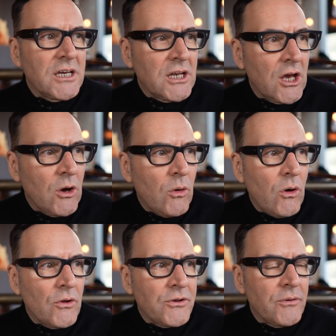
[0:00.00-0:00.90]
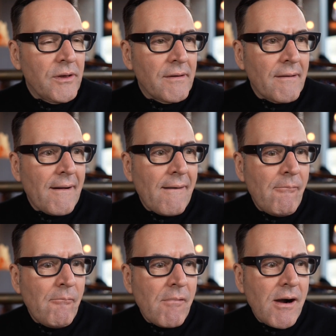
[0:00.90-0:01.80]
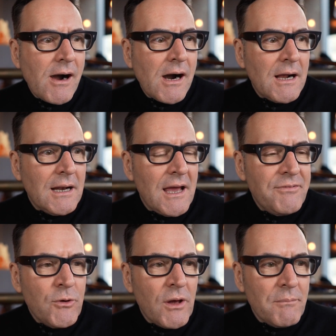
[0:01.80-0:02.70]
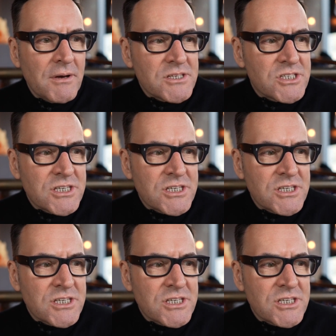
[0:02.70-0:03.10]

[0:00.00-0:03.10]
you know, or doing, if you will, a much